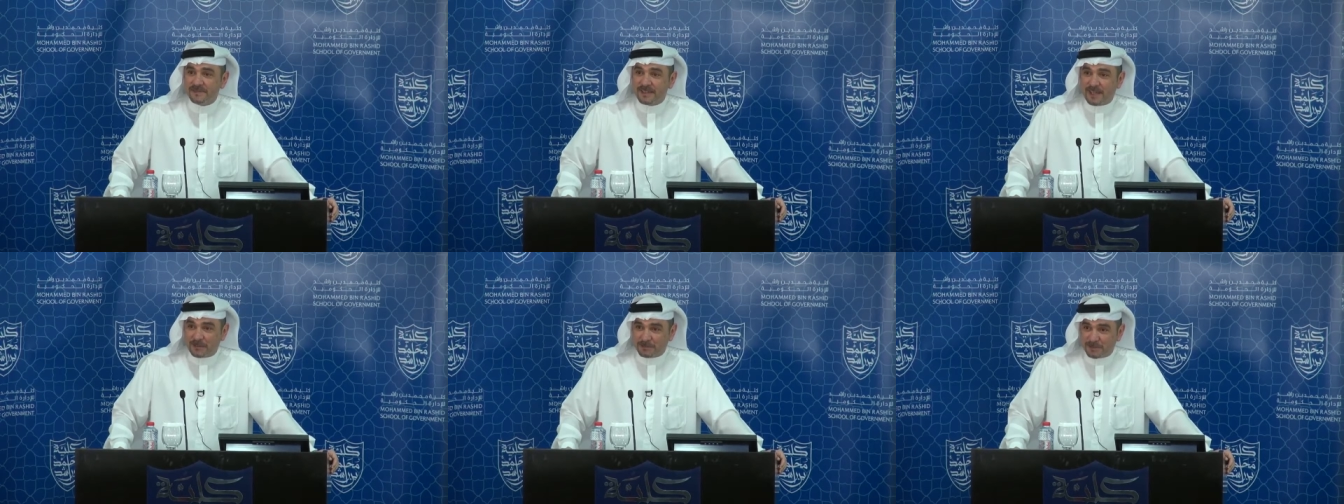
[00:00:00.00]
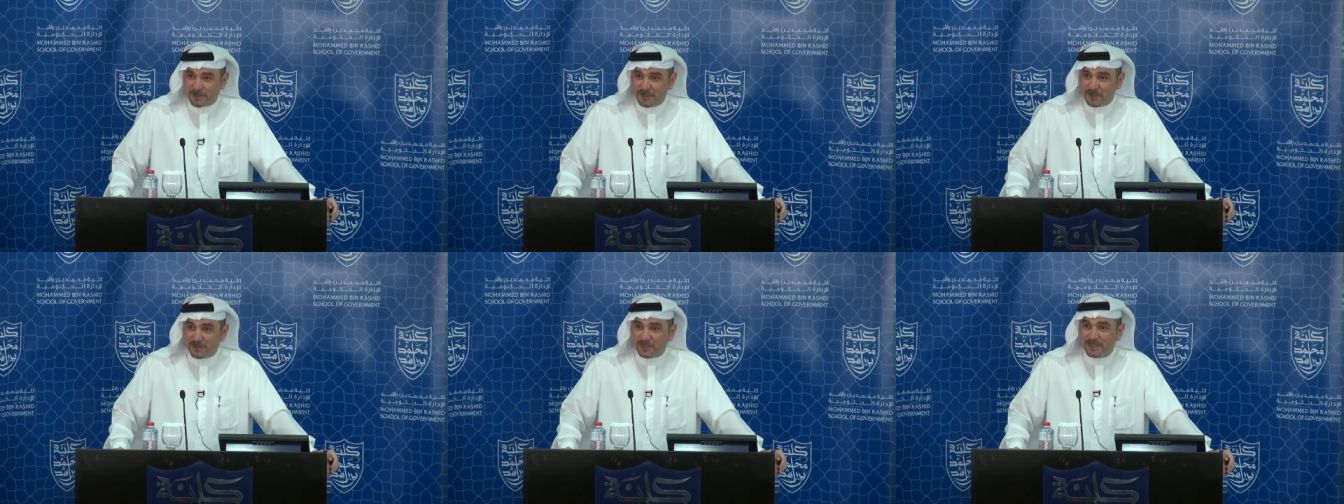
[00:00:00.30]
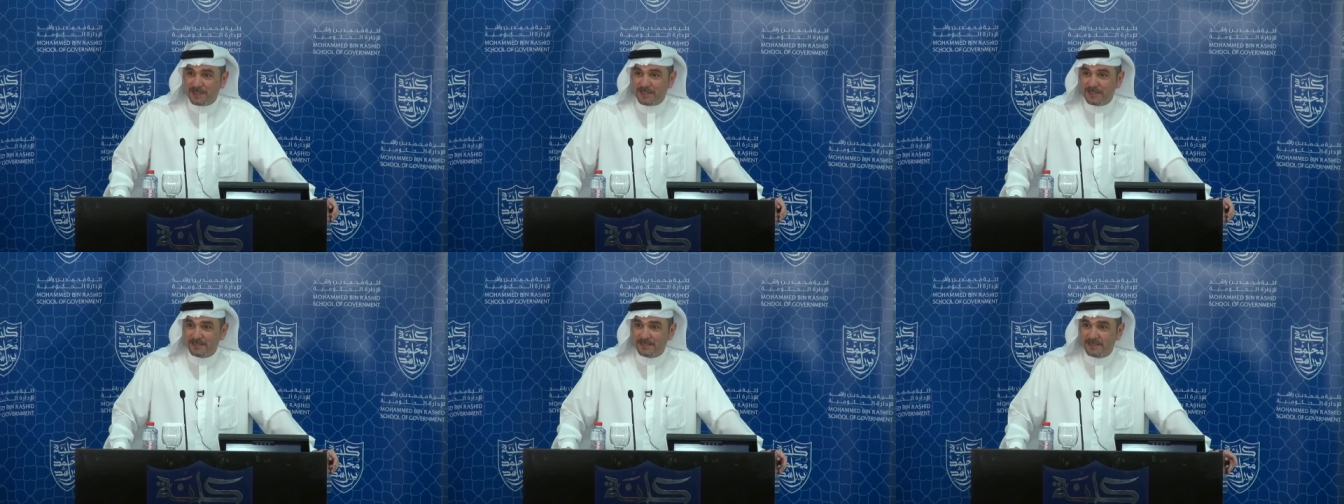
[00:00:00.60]

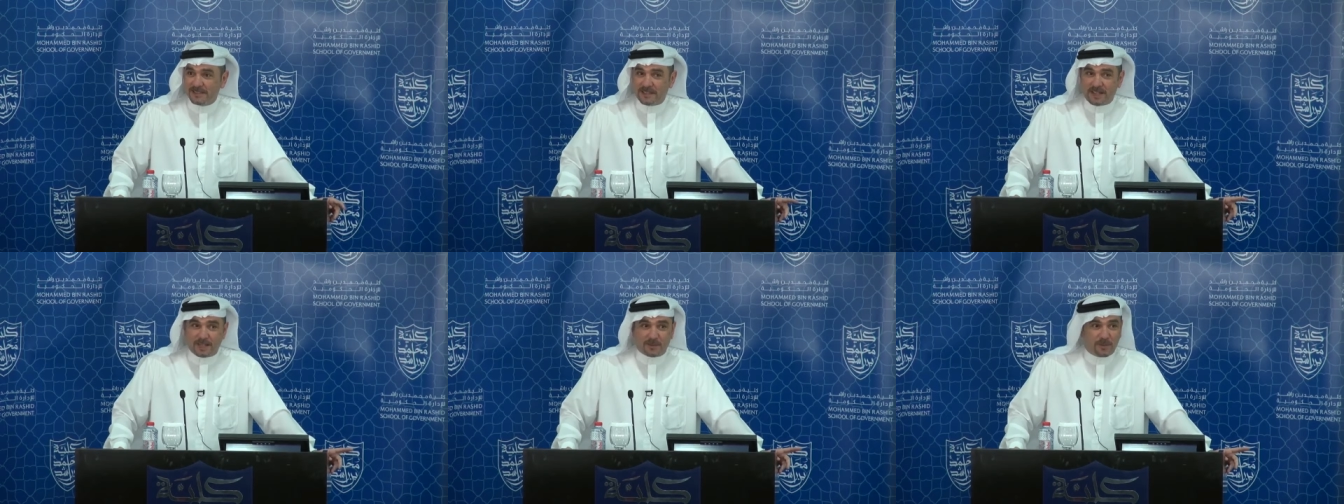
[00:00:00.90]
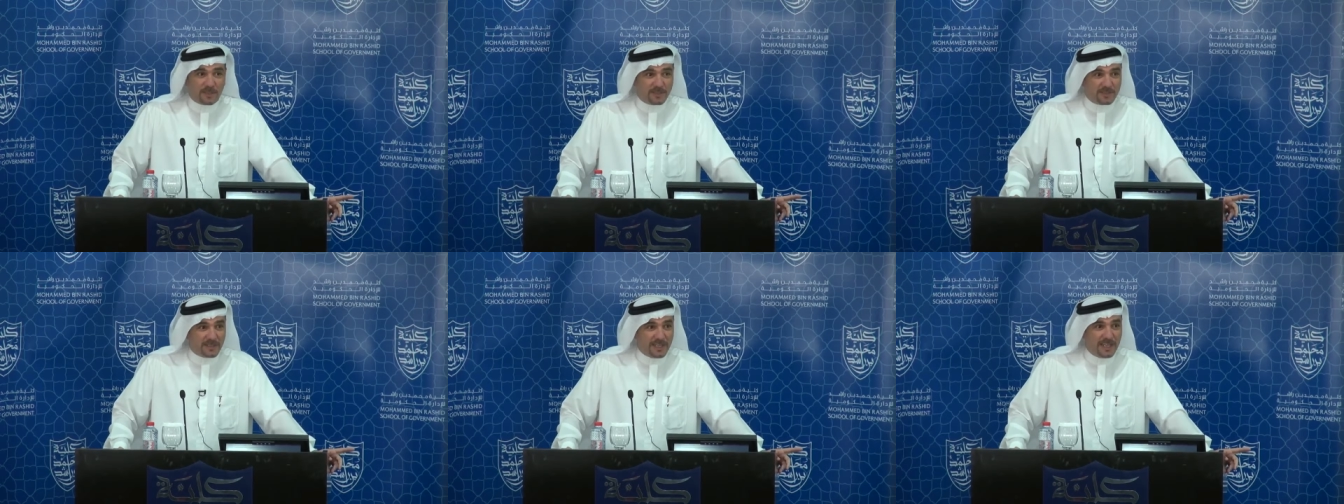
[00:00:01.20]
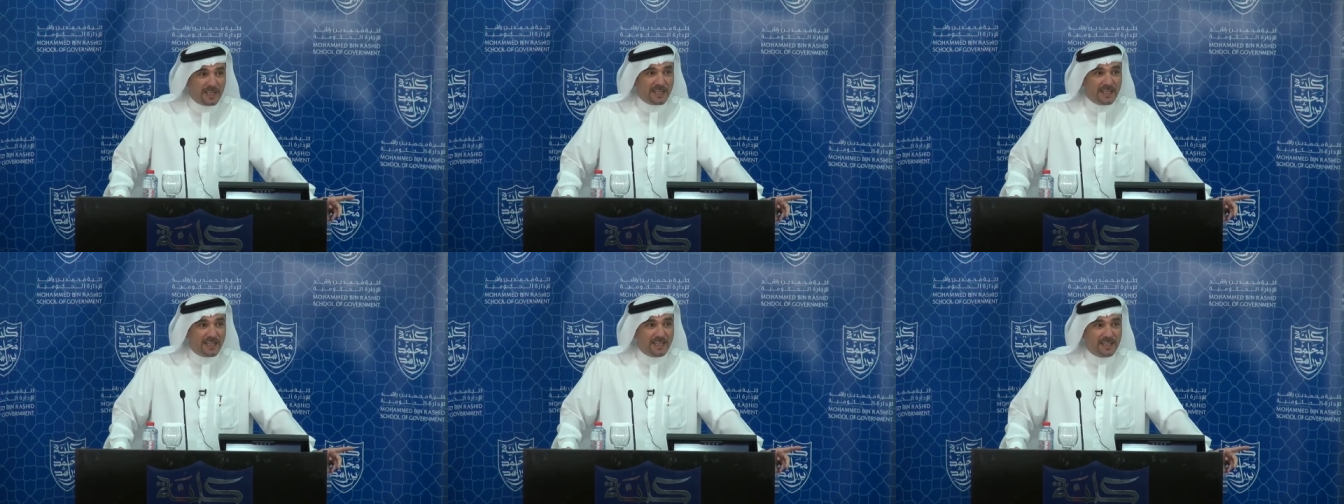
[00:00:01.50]
Absolutely. That was
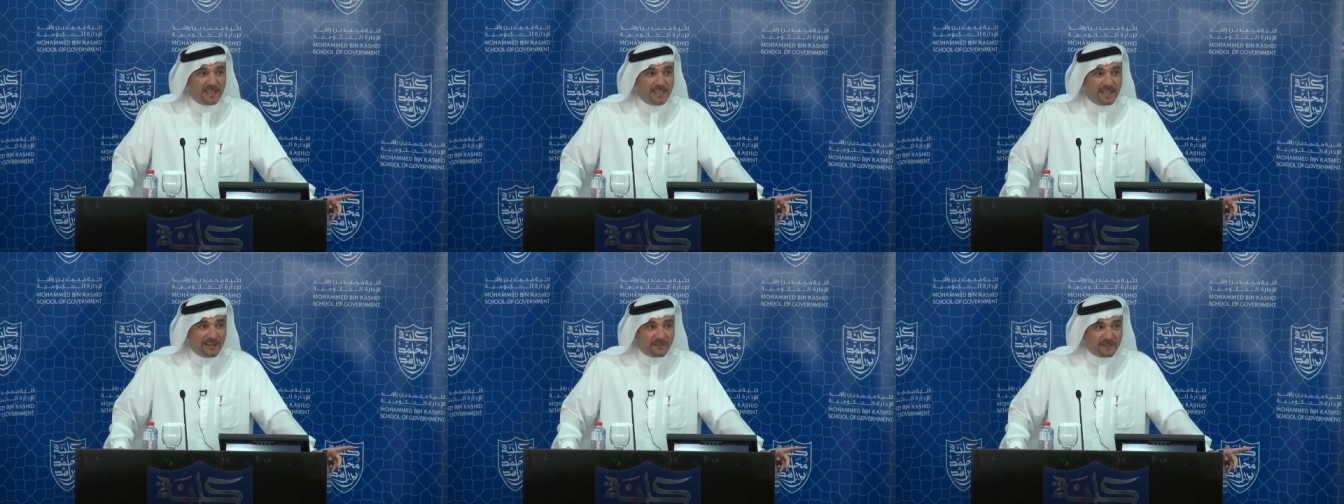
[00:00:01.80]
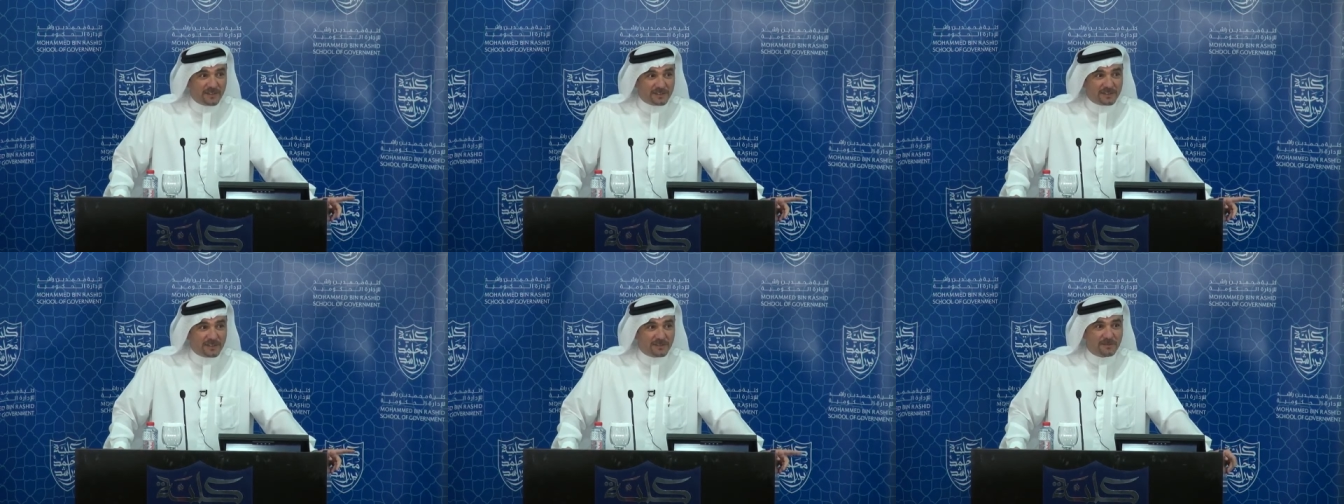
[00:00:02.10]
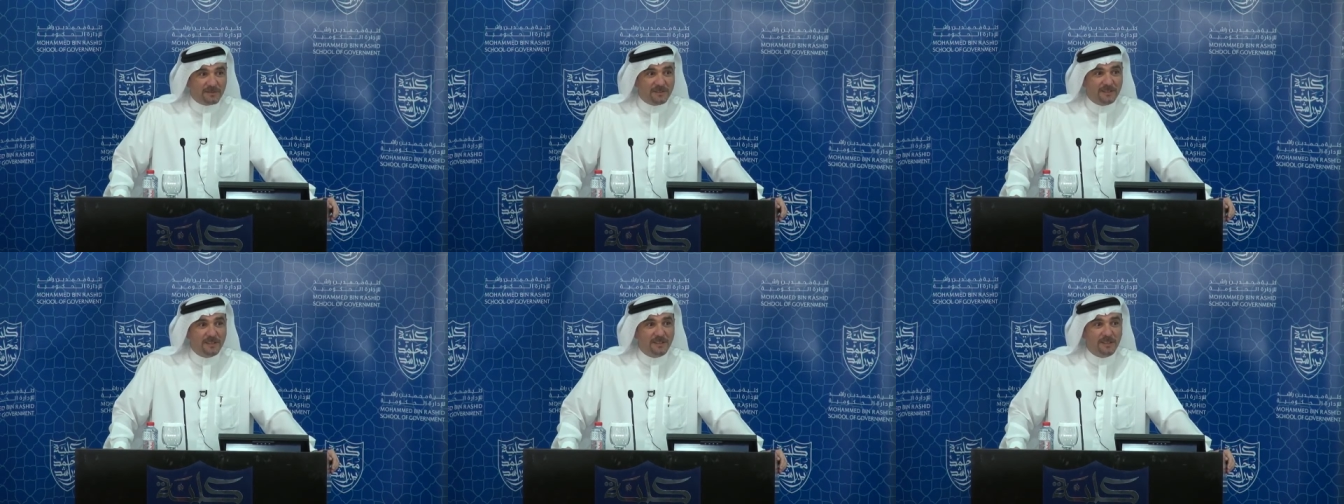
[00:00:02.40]
really a
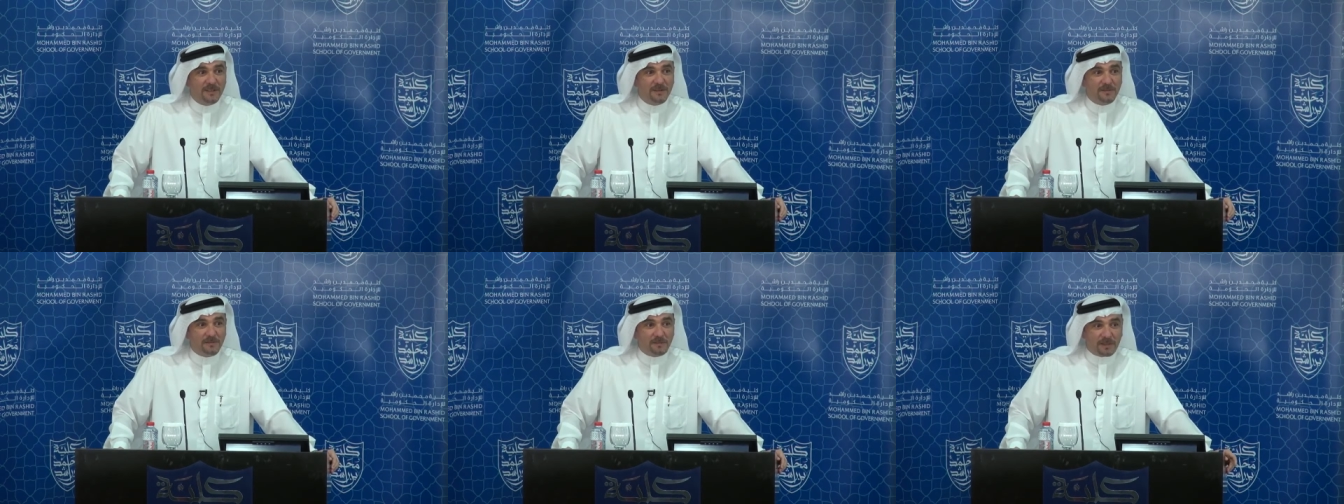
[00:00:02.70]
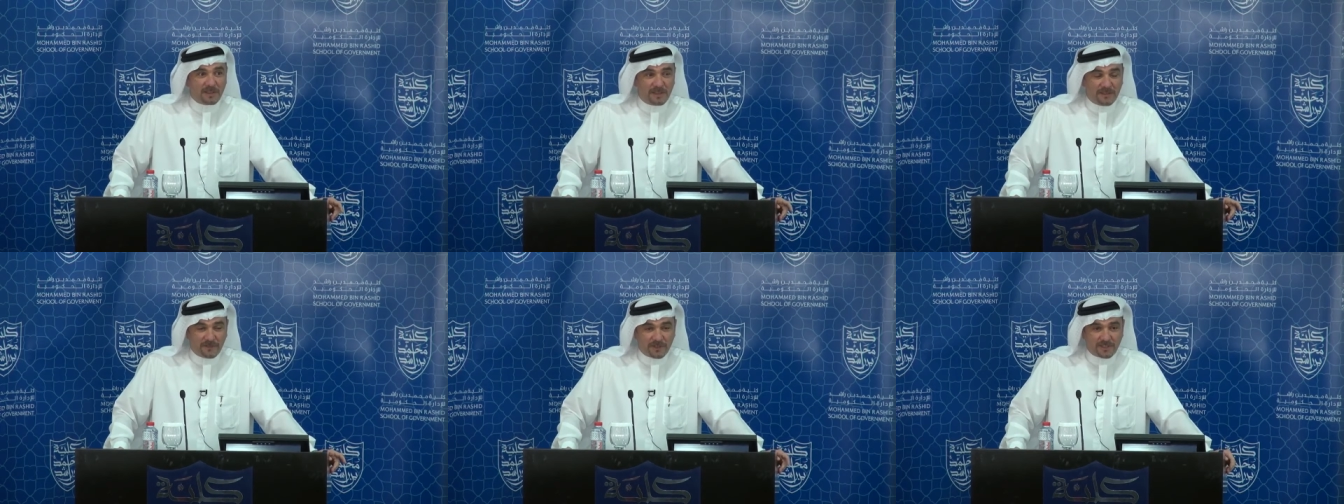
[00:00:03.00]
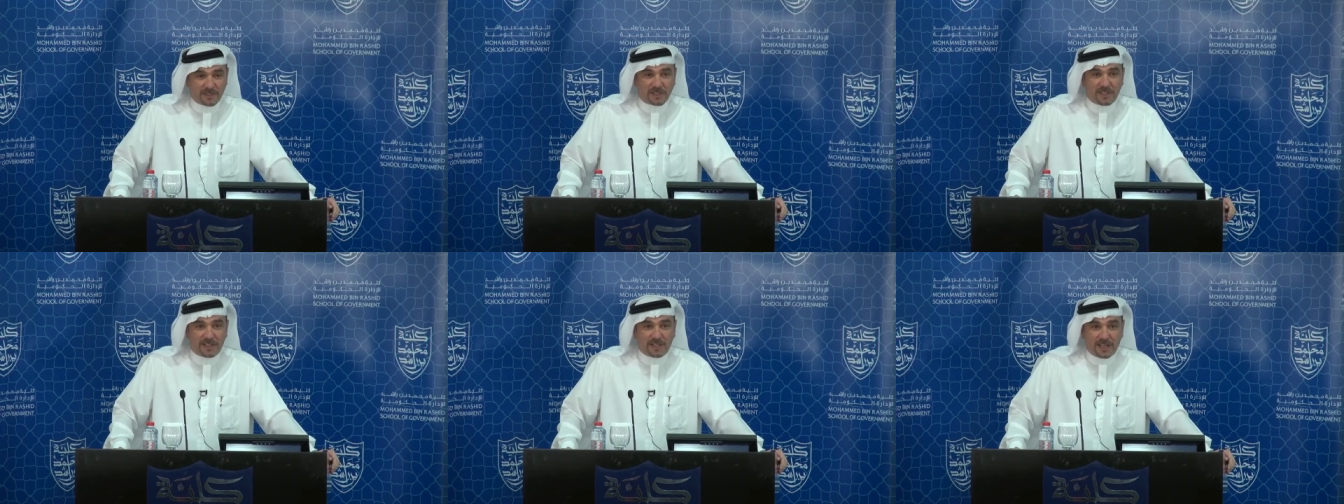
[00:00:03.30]
vision, but the
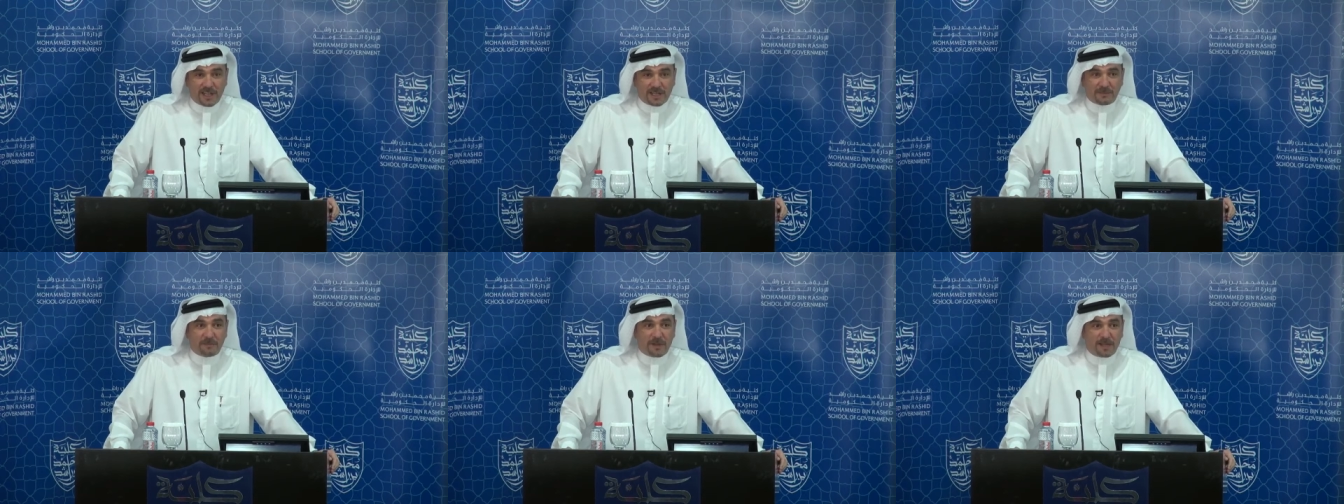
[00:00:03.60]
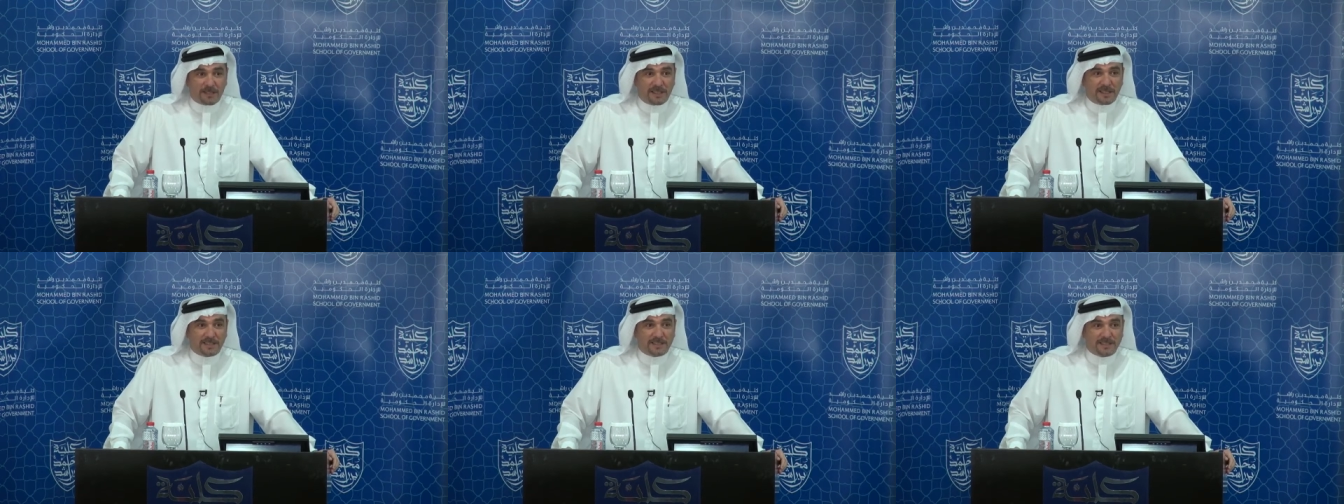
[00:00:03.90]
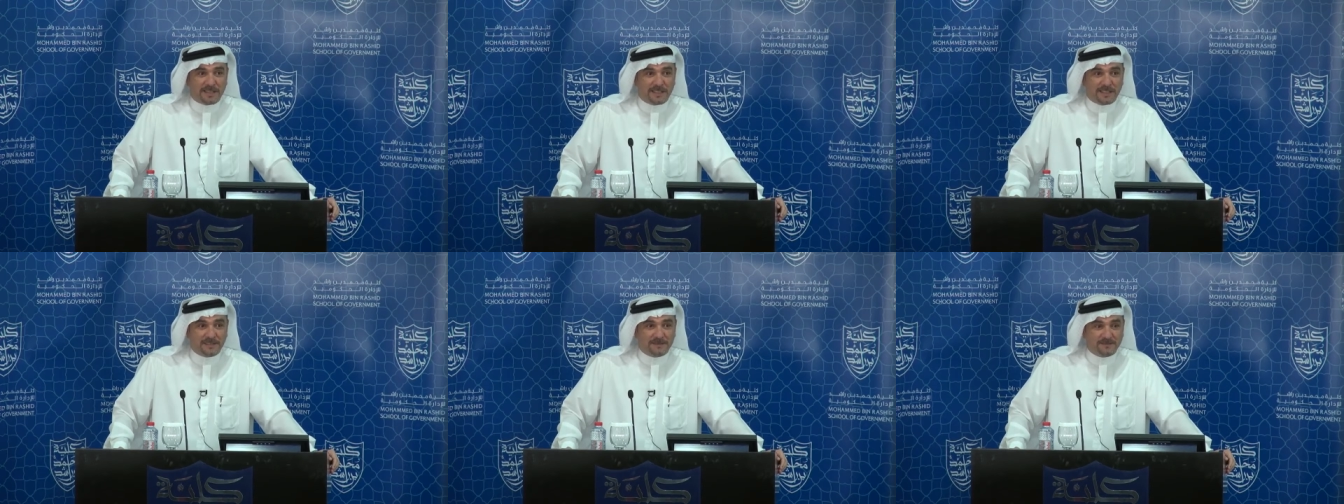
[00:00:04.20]
visionary had bad
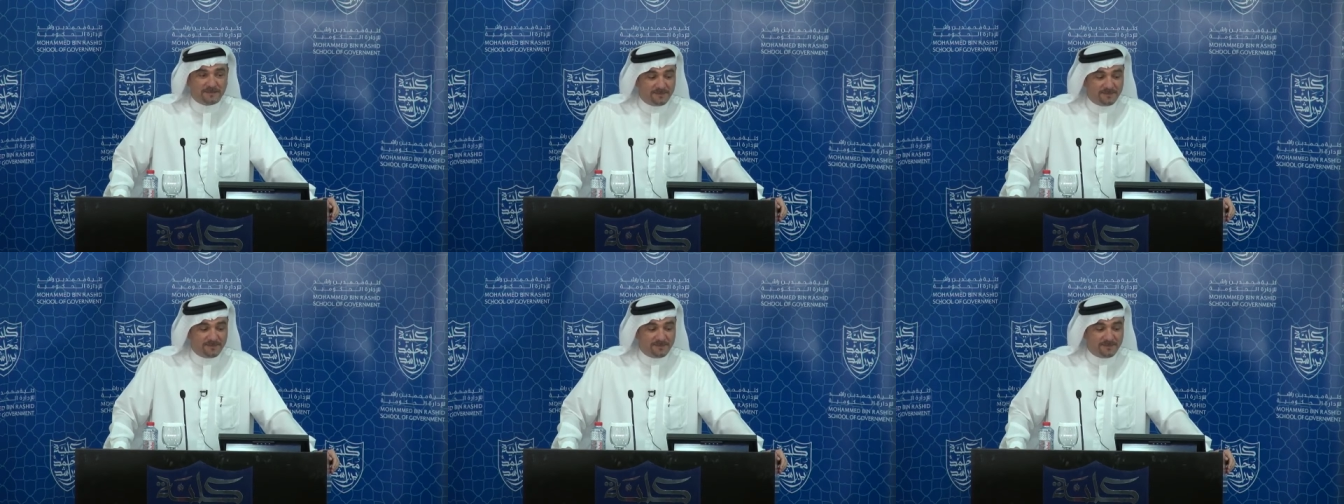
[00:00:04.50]
eyesight.